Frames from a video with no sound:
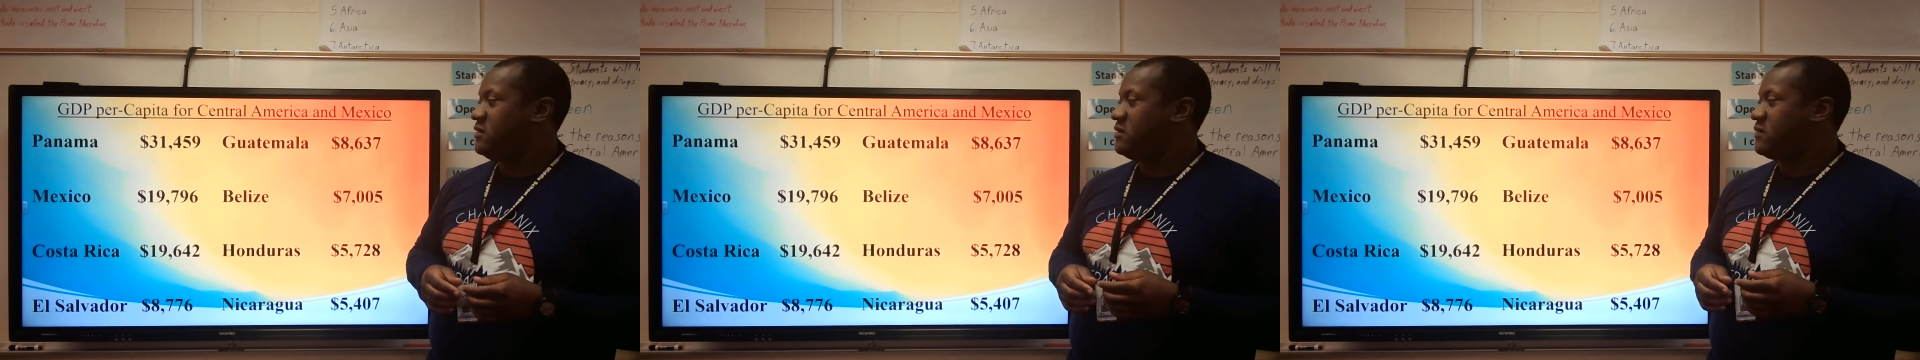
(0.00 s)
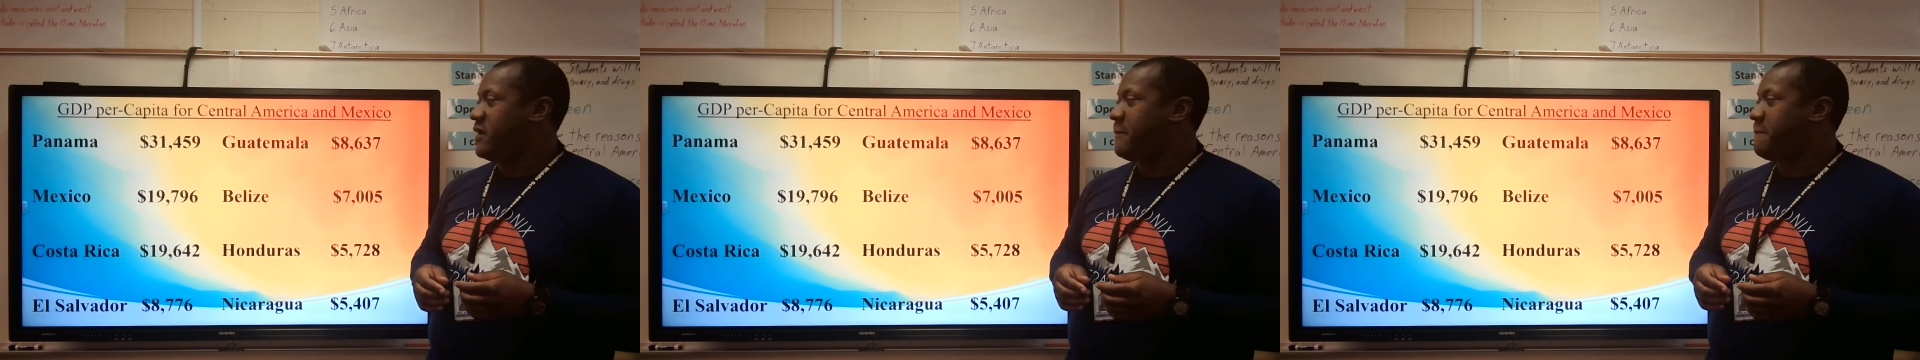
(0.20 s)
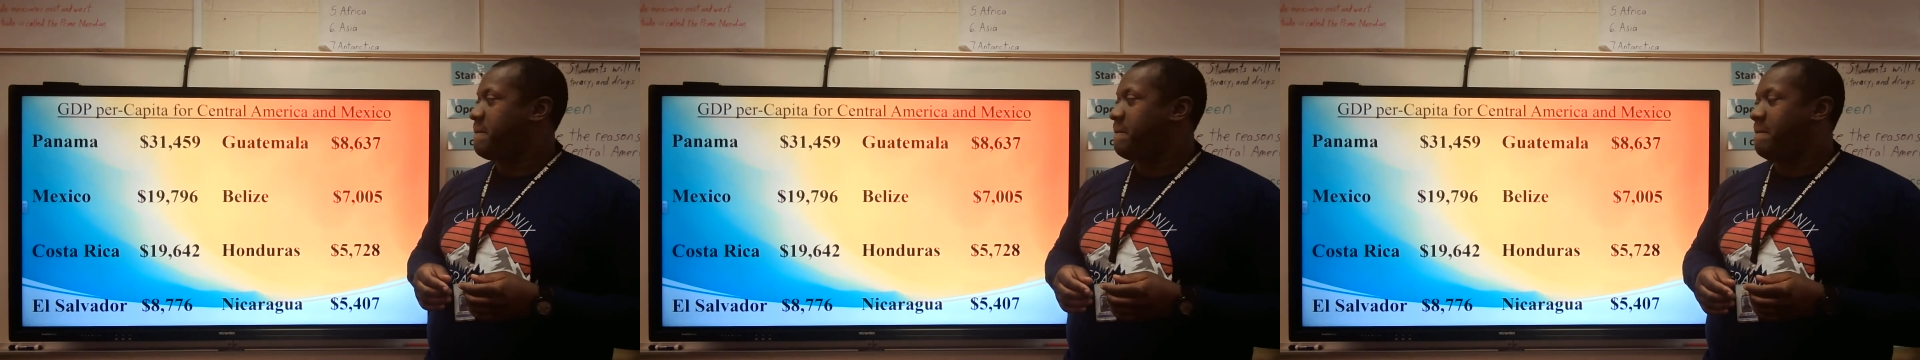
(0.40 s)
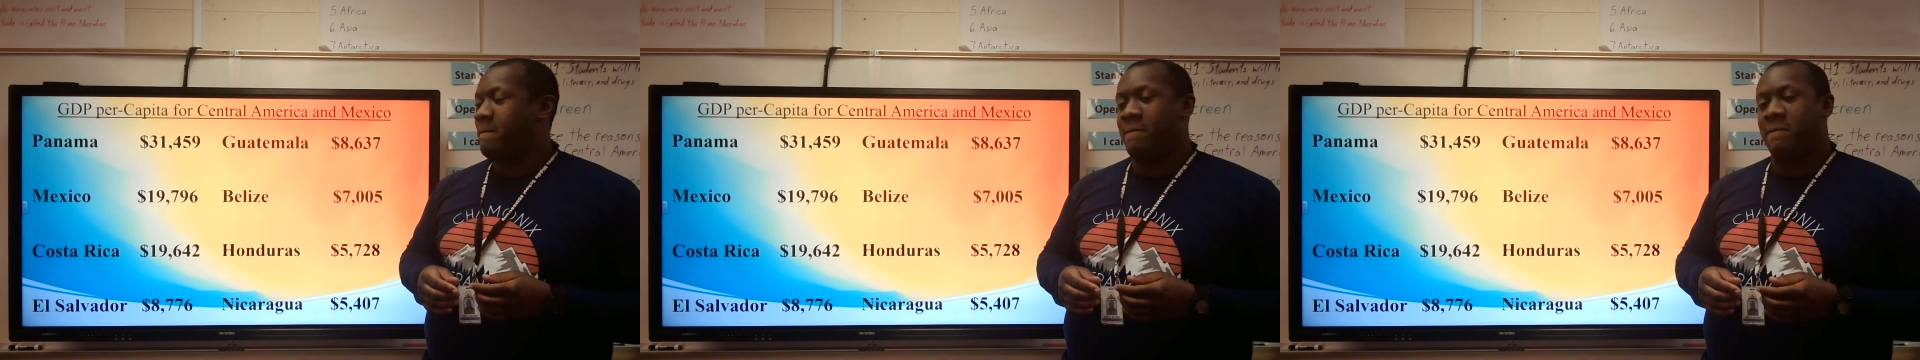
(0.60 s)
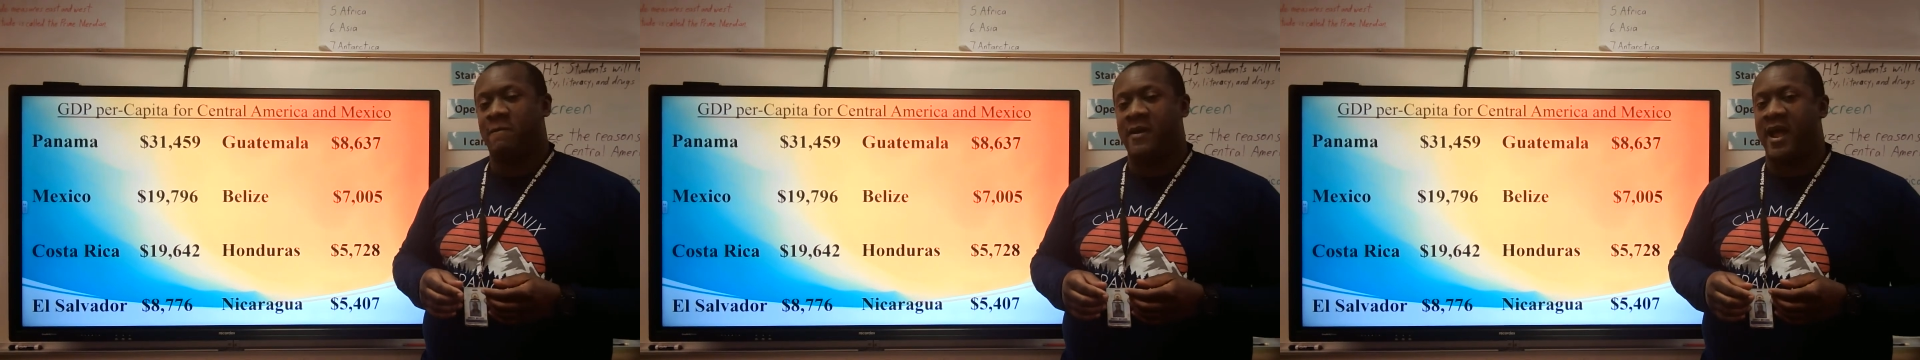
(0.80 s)
All right?
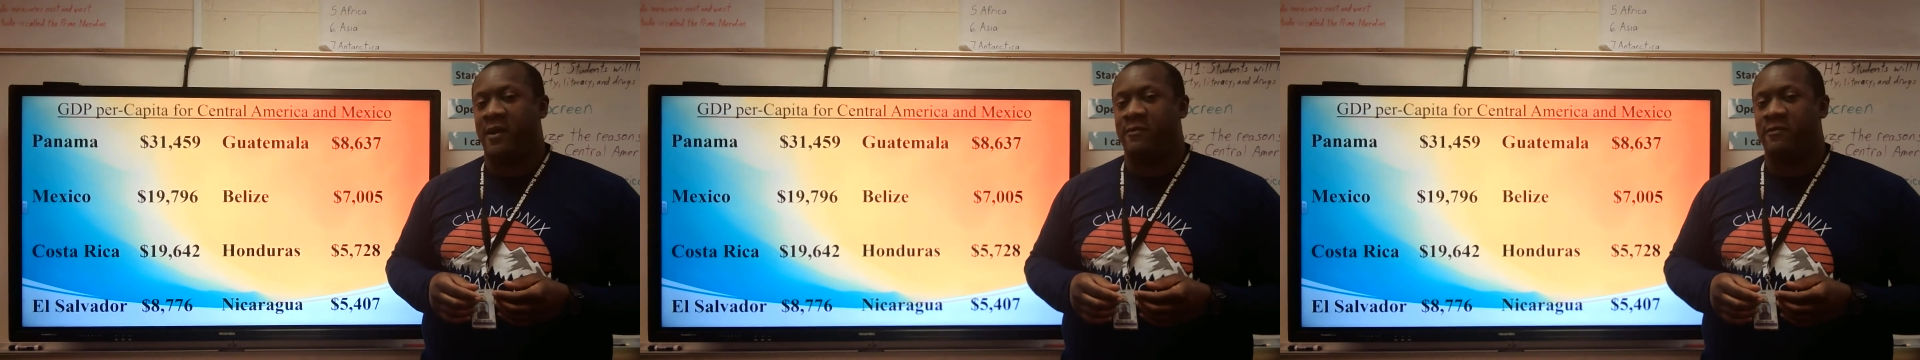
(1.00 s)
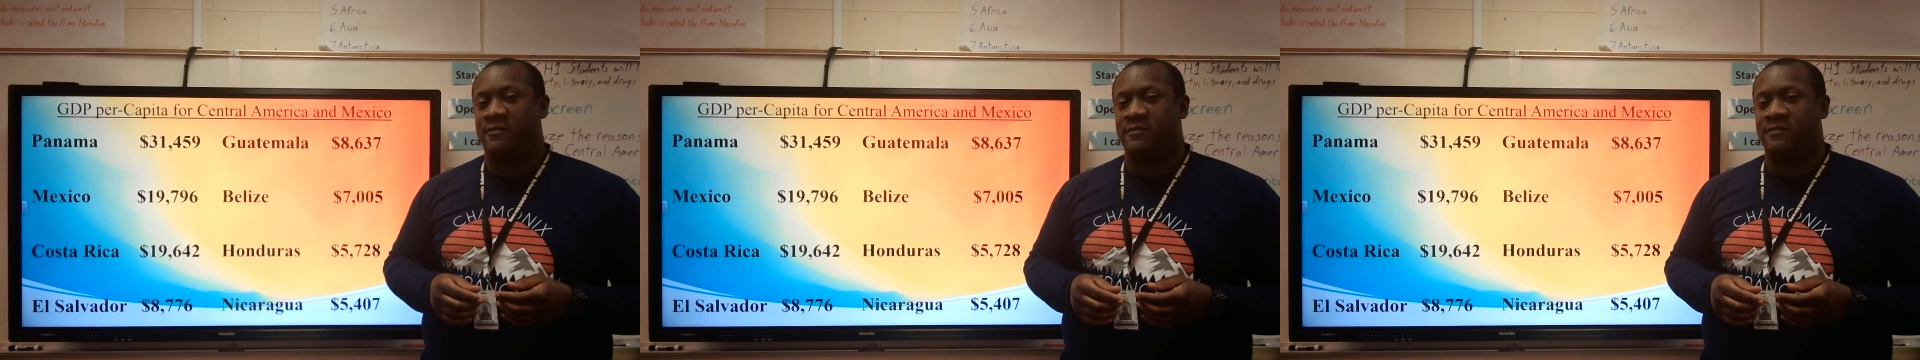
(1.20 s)
Now,